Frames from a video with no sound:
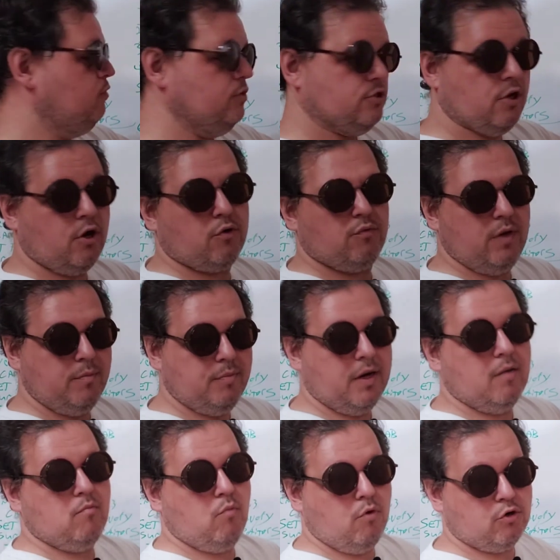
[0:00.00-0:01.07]
can start creeping
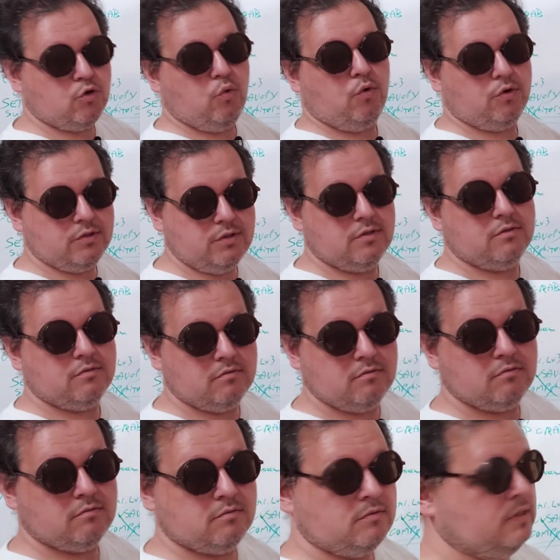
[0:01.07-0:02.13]
up more towards
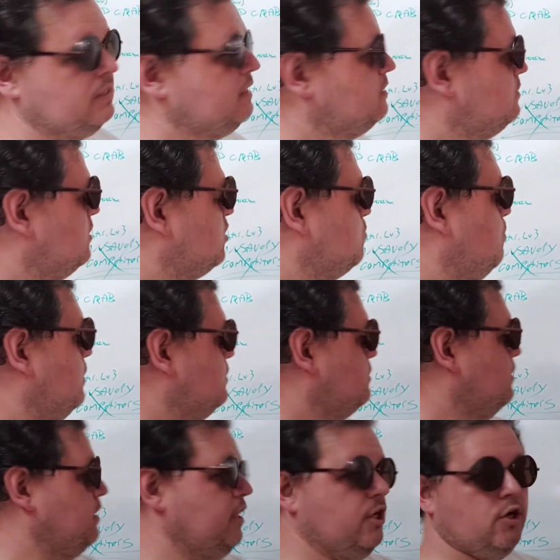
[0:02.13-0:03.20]
6 months,
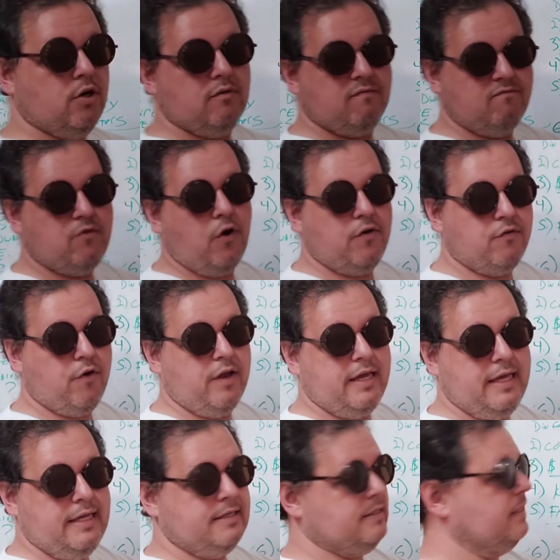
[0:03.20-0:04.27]
a year, very, very
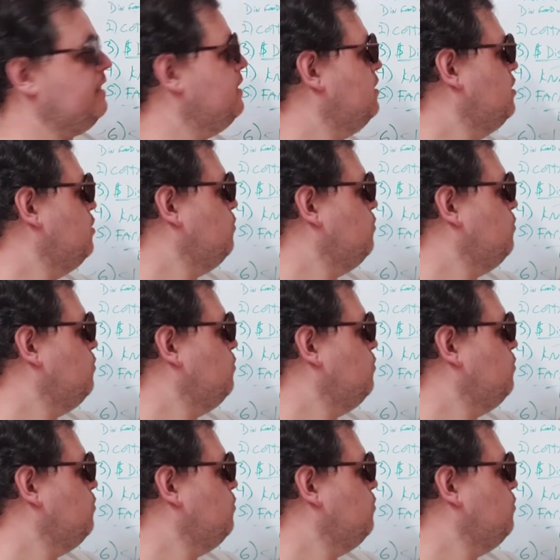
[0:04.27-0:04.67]
easily,